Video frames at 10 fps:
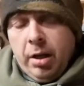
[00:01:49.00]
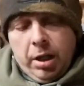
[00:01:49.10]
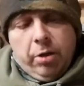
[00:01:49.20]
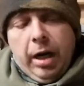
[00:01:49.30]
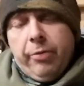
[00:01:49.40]

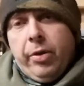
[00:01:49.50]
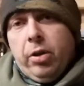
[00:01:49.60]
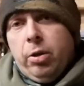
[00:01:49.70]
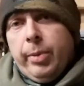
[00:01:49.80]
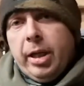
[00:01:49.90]
you're either
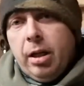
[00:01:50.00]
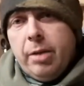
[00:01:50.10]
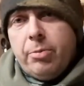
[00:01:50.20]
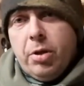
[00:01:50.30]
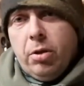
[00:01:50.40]
going to be
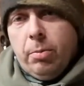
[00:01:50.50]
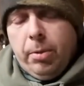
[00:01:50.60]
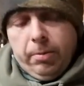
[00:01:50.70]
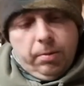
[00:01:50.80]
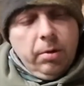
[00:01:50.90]
clipped up,
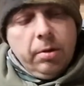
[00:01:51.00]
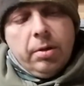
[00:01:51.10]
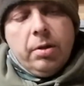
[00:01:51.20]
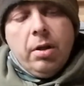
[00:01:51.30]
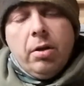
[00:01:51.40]

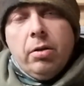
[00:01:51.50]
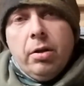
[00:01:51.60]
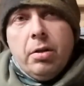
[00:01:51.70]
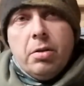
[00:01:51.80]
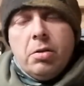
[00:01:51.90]
you're going
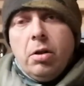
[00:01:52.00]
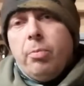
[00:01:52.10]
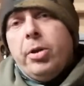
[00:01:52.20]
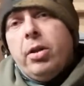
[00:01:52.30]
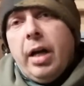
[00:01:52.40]
to
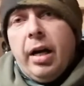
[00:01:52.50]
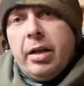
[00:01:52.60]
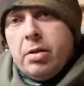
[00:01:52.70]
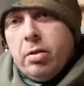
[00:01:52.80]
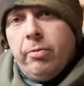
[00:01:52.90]
stop your
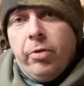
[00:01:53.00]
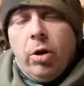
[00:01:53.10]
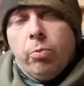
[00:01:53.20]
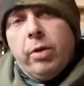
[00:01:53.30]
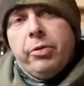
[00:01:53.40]
line in some
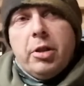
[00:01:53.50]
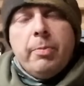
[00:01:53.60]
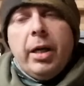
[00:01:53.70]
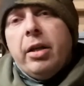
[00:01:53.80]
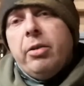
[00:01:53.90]
form, whether it's
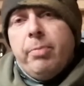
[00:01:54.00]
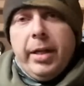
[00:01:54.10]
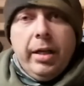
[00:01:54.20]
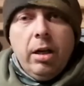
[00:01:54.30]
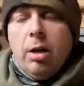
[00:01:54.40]
by your
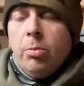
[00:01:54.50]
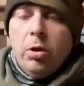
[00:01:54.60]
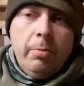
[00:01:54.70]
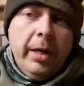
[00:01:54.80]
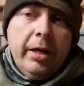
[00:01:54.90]
bail arm
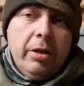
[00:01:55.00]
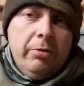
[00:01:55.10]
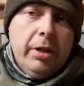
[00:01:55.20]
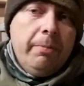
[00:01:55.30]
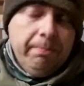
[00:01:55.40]
or by
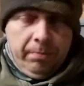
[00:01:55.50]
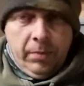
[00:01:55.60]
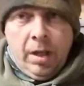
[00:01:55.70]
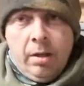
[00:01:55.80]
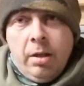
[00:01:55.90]
your
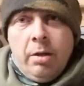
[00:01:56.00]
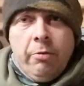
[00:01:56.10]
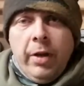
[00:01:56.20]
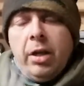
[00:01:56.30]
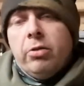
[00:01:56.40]

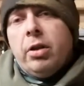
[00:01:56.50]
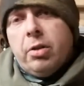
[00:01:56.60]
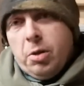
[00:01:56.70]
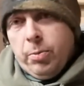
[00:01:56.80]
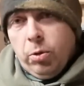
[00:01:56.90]
finger on
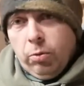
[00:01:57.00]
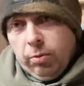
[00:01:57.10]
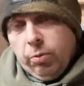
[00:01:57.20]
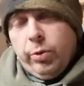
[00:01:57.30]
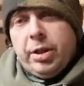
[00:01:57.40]
the spool,
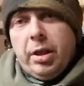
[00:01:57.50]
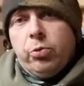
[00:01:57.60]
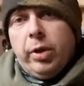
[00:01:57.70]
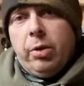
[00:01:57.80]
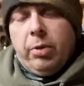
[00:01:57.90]

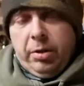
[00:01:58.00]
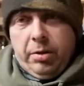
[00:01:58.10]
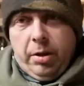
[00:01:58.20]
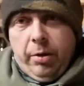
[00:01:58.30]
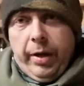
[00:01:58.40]
whichever way you want
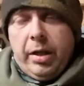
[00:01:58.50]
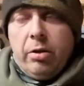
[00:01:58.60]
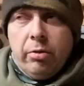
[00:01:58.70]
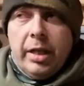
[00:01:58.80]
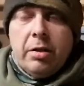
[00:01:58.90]
to do it.
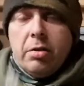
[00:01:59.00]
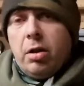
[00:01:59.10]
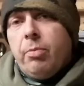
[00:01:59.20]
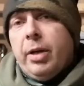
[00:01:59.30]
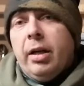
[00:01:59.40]
You need to
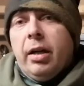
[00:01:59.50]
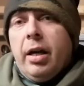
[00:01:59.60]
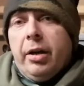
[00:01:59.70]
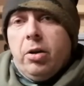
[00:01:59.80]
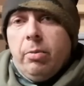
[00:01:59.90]
stop that
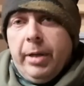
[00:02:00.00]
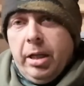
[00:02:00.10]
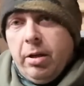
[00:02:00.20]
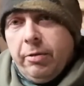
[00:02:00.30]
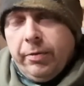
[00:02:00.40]
line
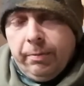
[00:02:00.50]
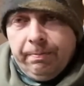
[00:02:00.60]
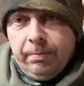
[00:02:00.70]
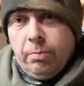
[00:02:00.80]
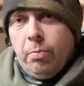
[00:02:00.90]
coming off.
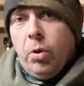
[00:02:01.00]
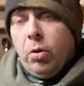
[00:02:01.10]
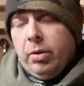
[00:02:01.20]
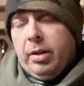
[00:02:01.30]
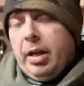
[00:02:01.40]

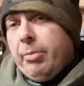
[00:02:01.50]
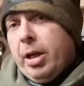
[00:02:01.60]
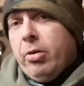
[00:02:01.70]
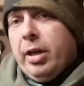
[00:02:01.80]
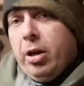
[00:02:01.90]
But let me
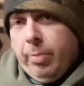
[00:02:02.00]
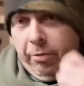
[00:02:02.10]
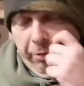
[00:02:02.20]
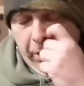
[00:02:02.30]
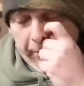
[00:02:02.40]
go a little
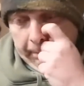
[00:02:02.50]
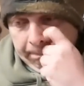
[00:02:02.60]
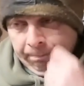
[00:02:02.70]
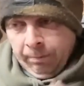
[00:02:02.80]
bit further.